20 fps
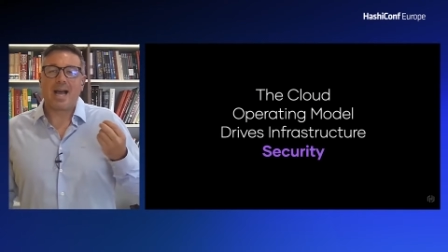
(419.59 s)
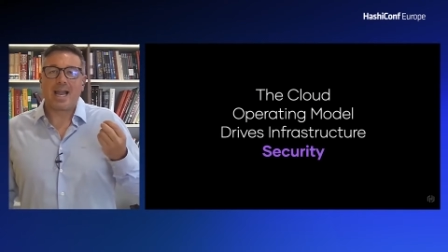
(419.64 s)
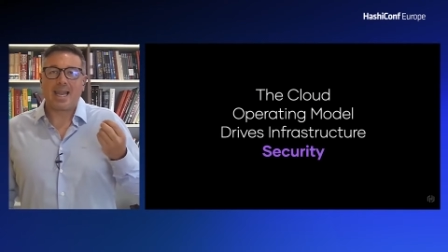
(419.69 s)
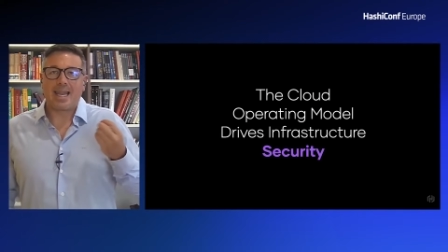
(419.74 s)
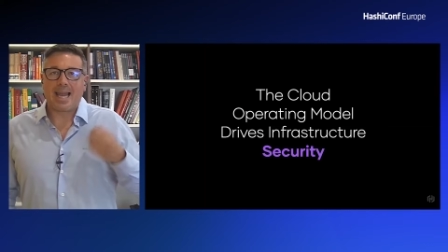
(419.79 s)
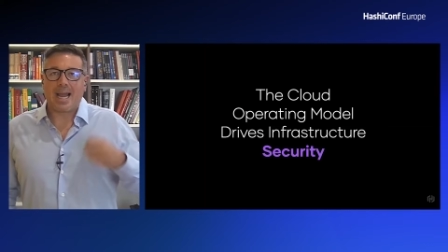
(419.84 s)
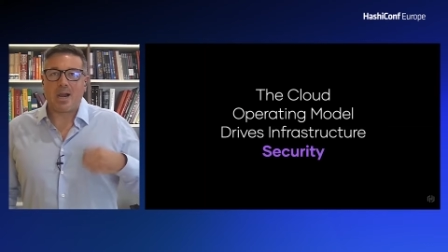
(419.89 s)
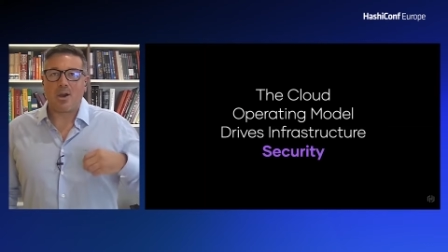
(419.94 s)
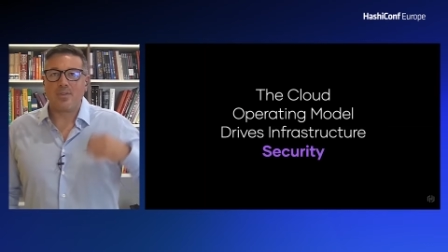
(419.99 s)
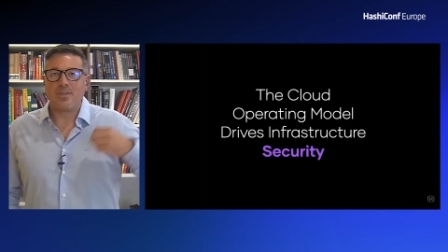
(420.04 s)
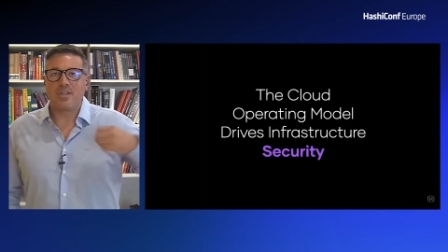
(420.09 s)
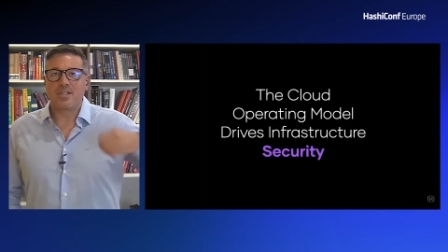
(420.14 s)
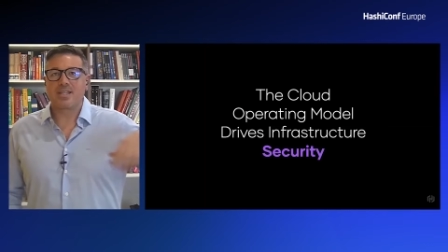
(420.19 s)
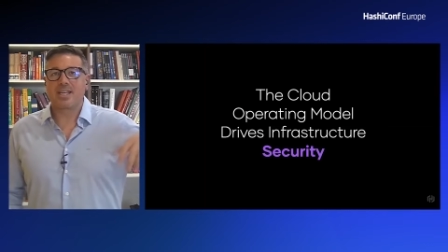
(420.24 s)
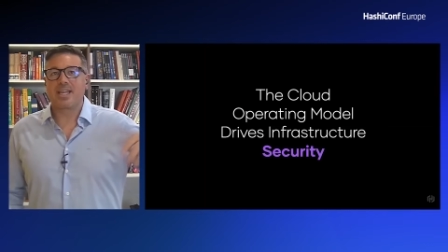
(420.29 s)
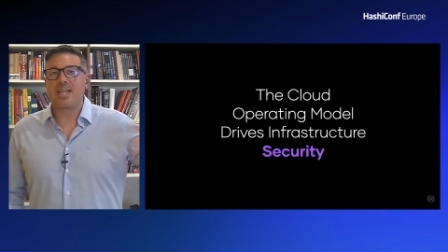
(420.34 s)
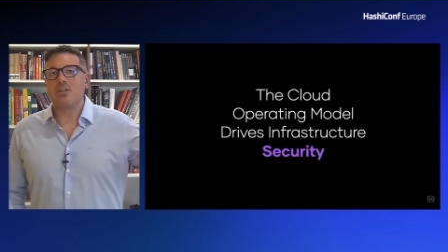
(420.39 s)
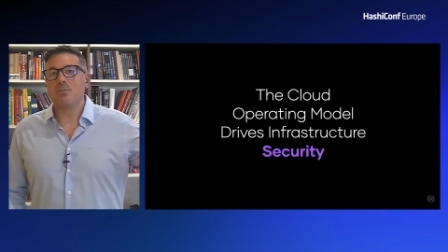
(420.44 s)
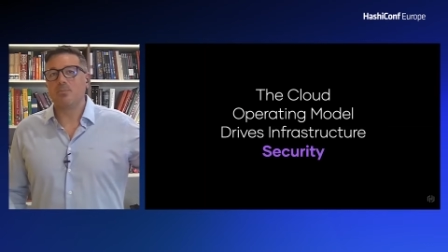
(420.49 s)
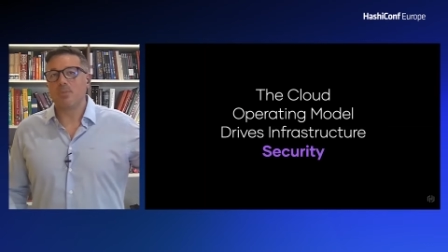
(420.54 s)
allowing the
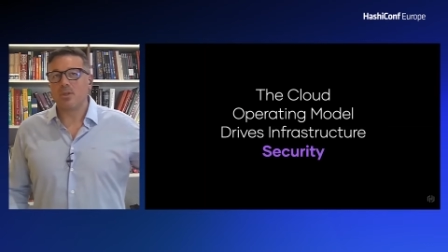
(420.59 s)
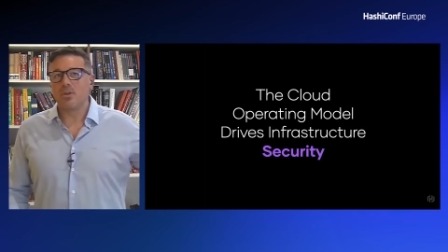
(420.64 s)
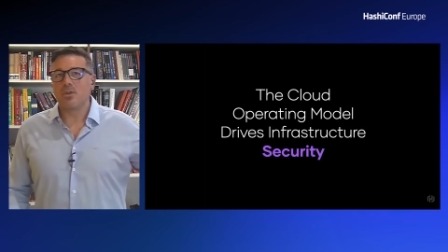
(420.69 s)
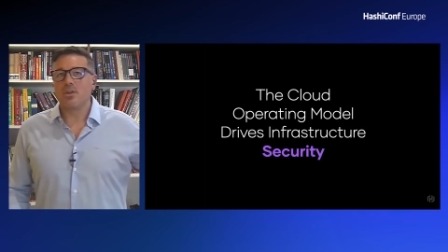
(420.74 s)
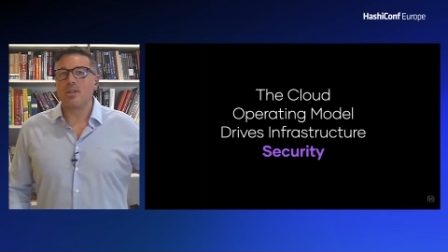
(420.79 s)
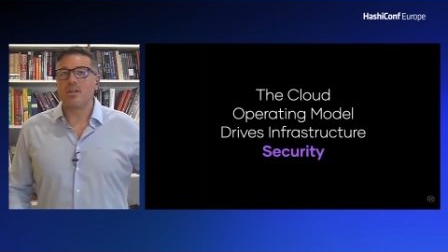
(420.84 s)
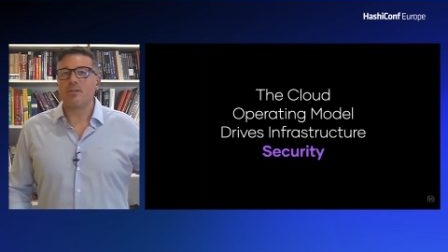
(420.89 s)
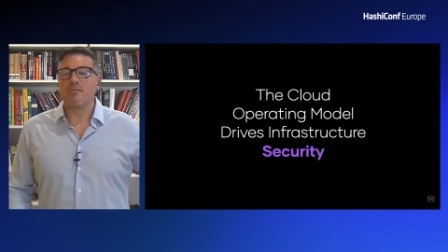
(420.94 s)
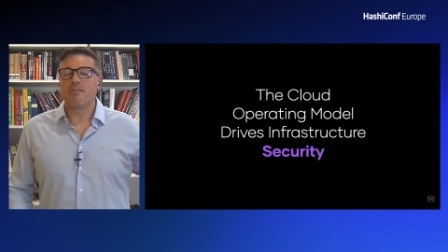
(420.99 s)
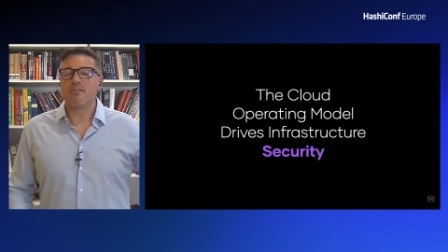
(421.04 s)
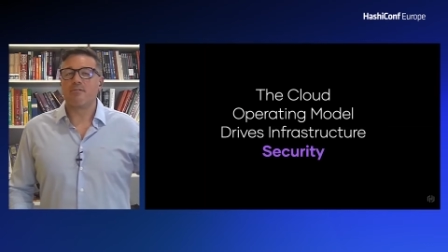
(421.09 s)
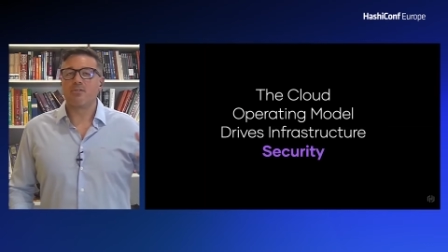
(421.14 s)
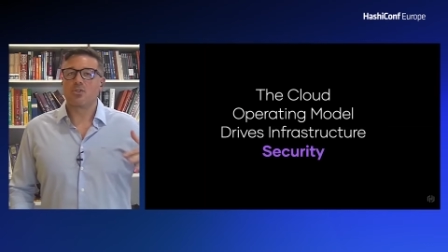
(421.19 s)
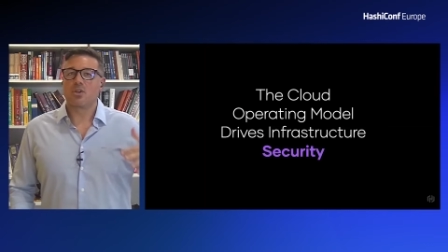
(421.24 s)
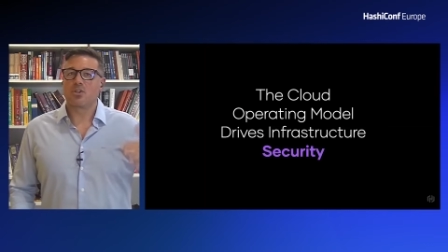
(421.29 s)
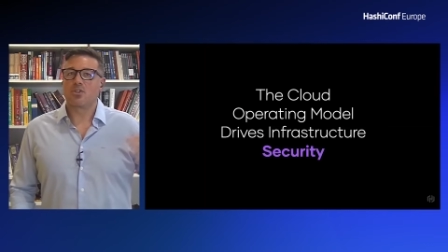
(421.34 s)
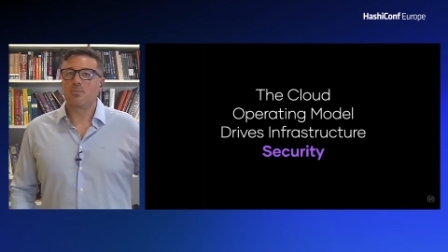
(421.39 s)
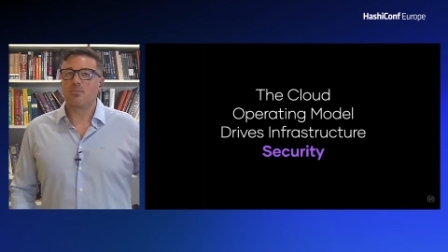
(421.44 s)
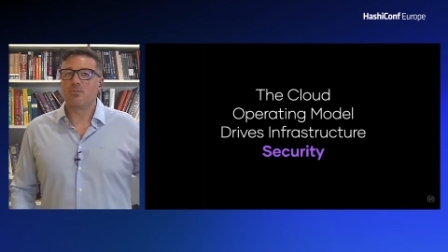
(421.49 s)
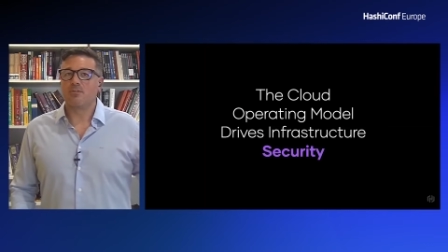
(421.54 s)
scalability of
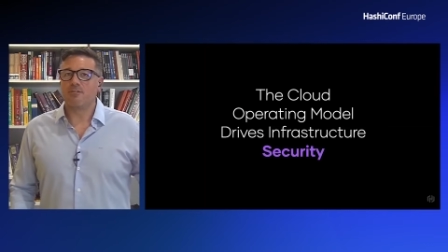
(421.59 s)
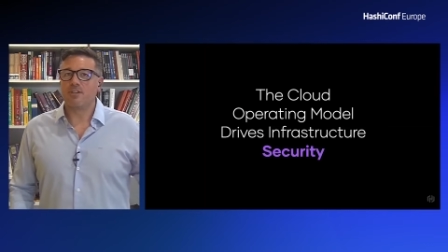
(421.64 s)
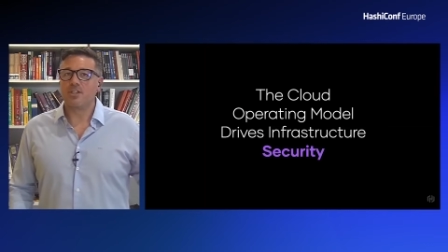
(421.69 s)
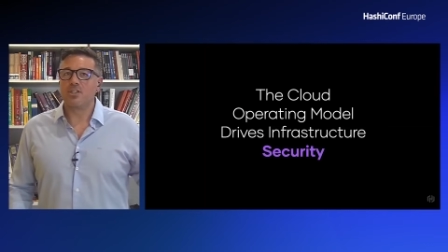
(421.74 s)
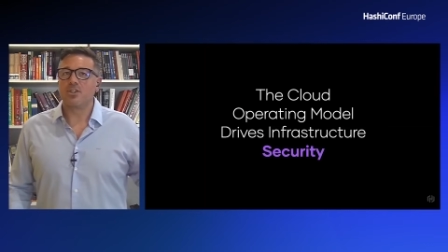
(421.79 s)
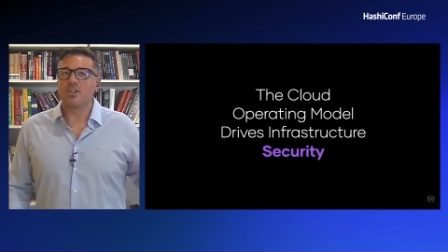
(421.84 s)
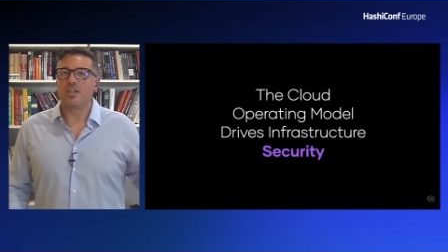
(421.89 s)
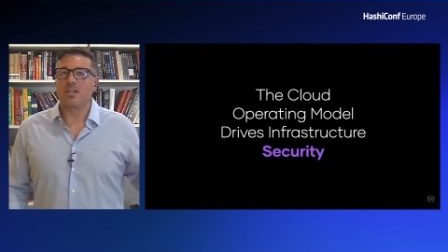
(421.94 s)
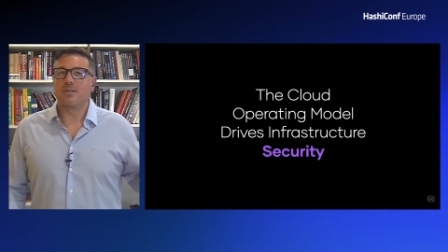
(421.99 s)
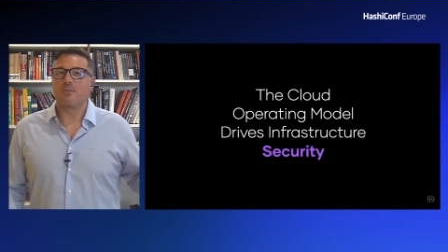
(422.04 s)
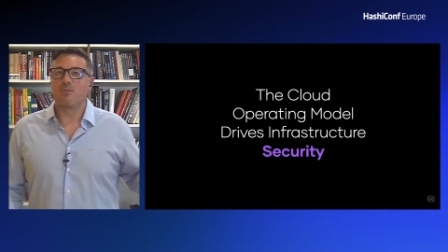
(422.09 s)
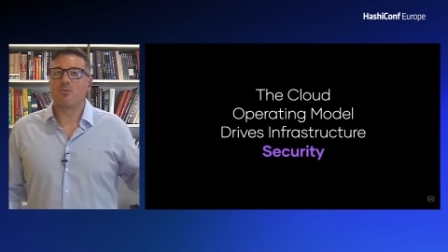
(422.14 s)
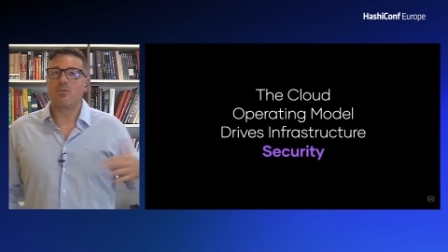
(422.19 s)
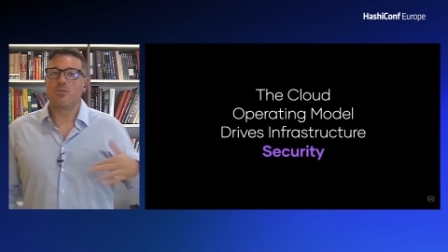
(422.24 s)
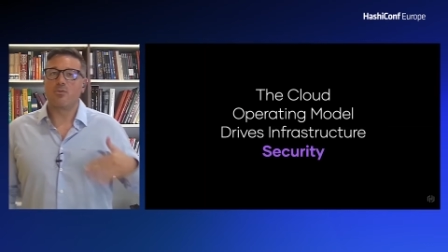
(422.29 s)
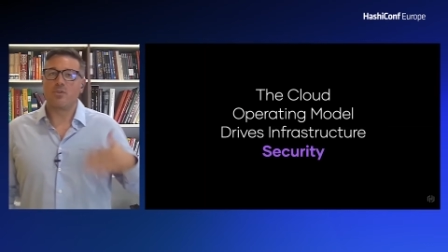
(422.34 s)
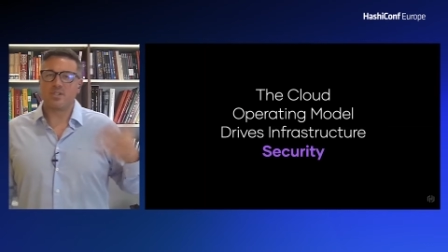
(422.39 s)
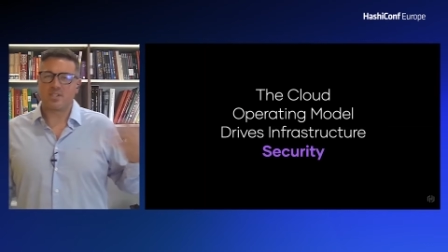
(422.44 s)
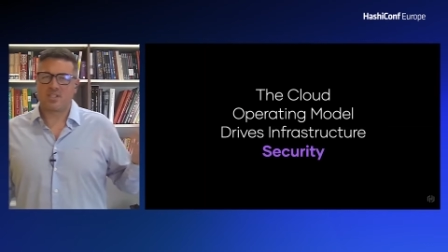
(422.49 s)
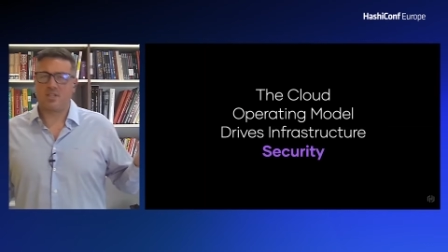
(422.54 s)
infrastructure provisioning through the